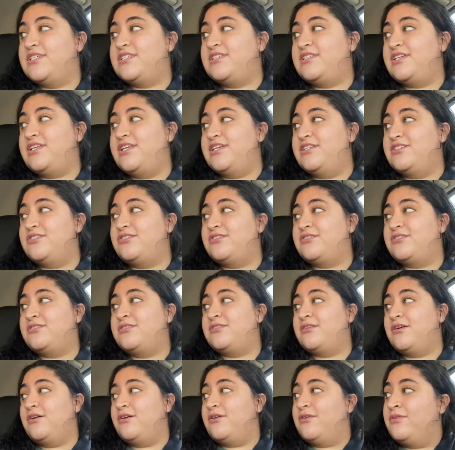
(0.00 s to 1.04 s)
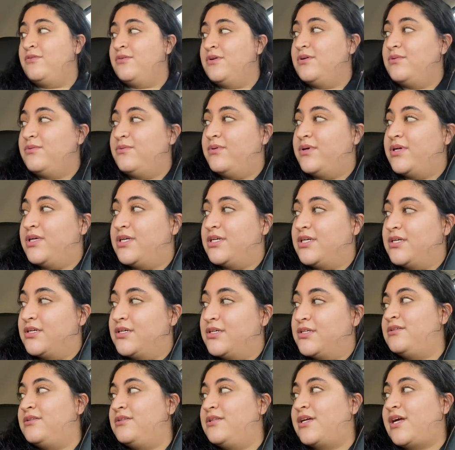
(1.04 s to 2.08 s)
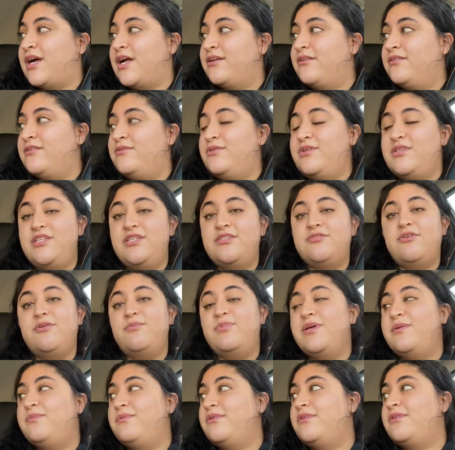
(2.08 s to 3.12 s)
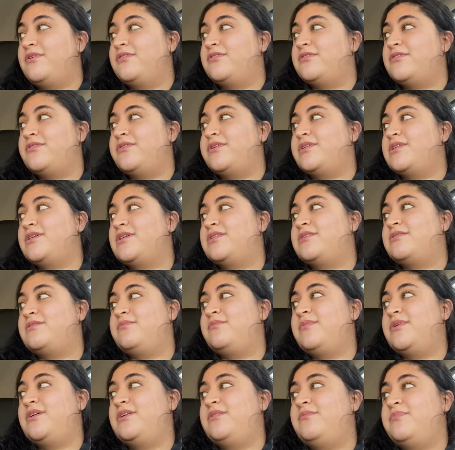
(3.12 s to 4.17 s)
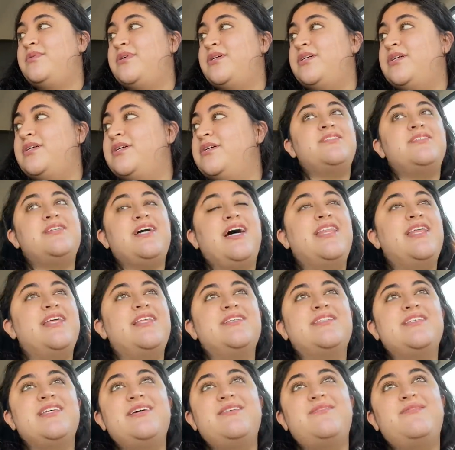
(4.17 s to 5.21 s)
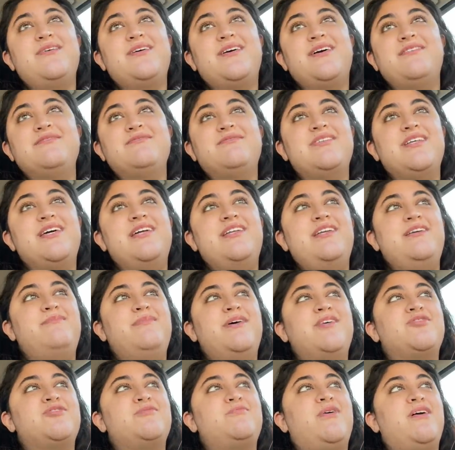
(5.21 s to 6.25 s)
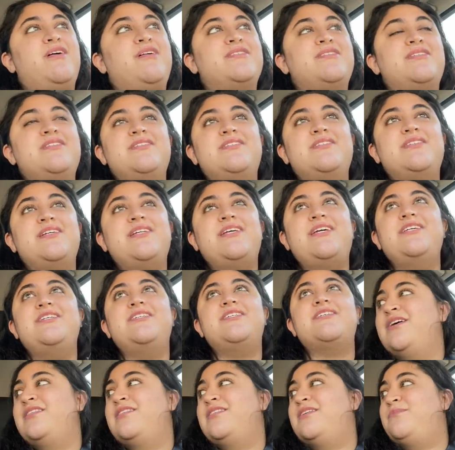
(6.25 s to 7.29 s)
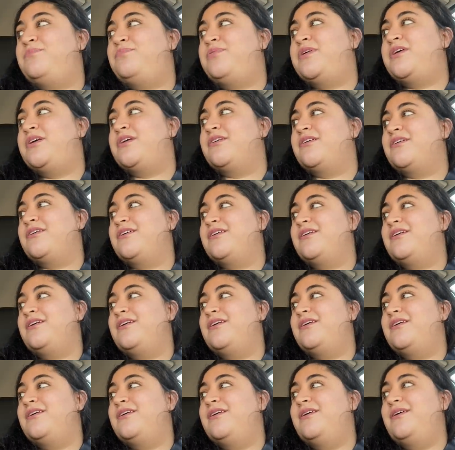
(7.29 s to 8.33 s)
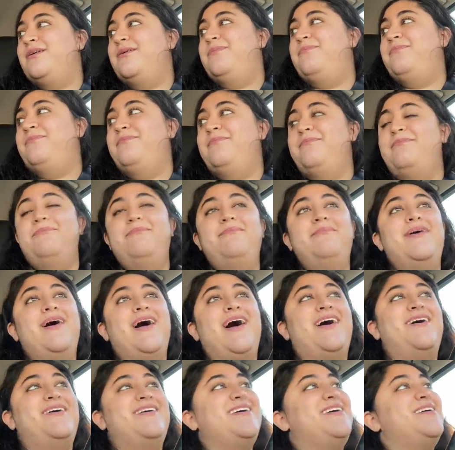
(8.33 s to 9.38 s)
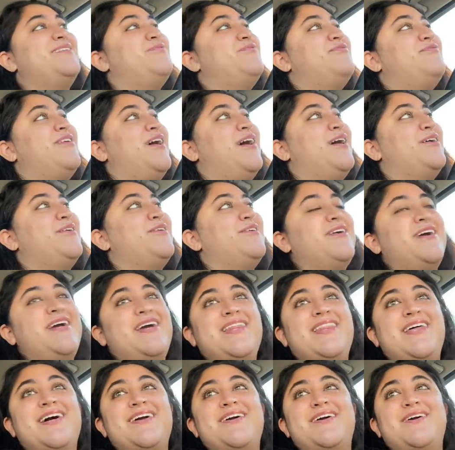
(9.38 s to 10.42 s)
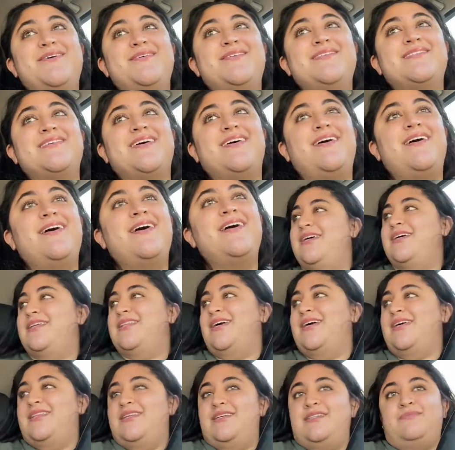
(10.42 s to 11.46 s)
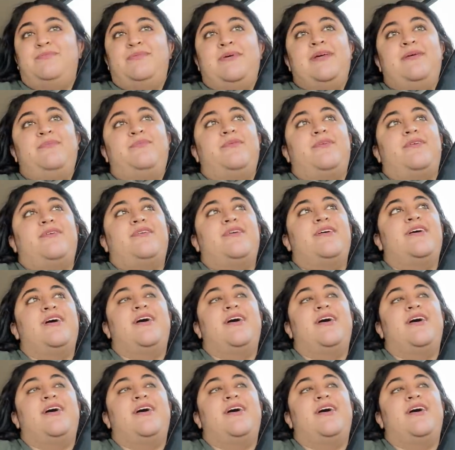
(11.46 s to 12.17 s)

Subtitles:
city is so weird. Like, I don't know what these old people are doing next to me, but I think it's like what comes with any metropolitan city, just the pure amount of fuckery that goes on. Like, these people